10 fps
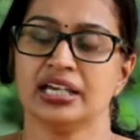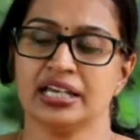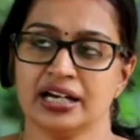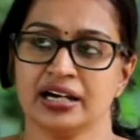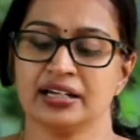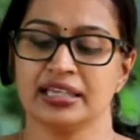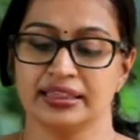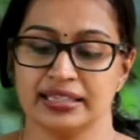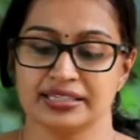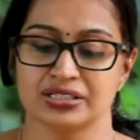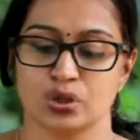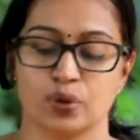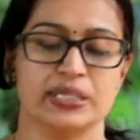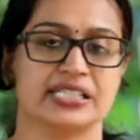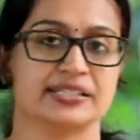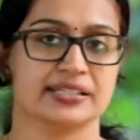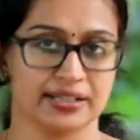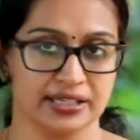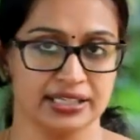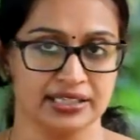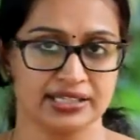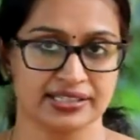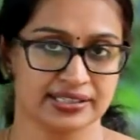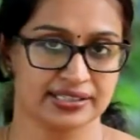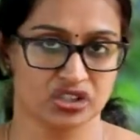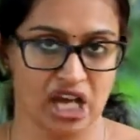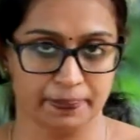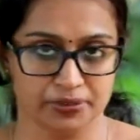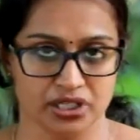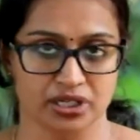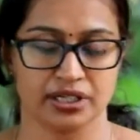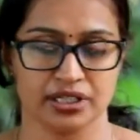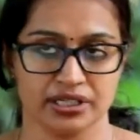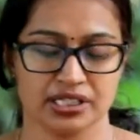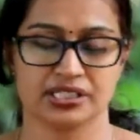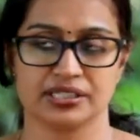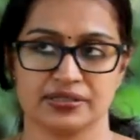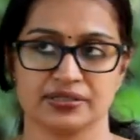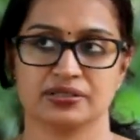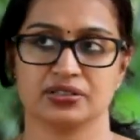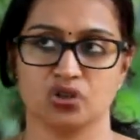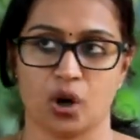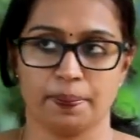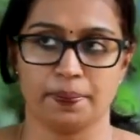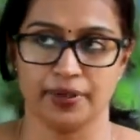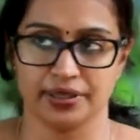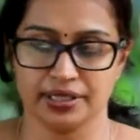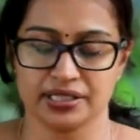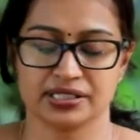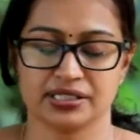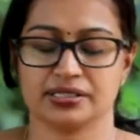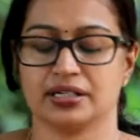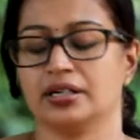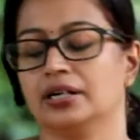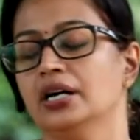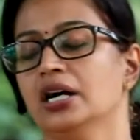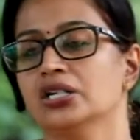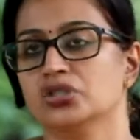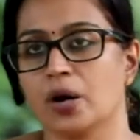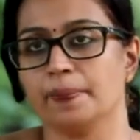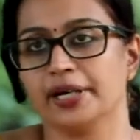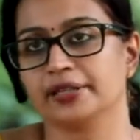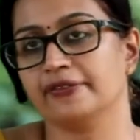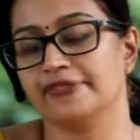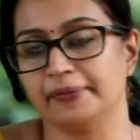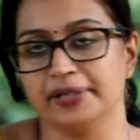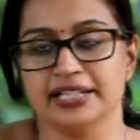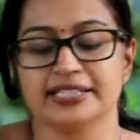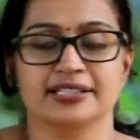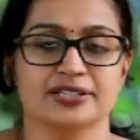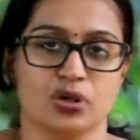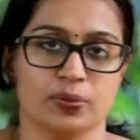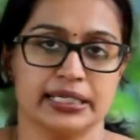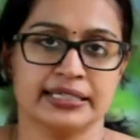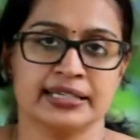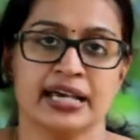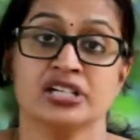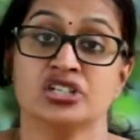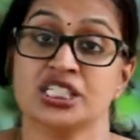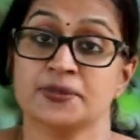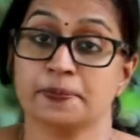here in this novel, in this chapter, in this topic, the feminist novelist, she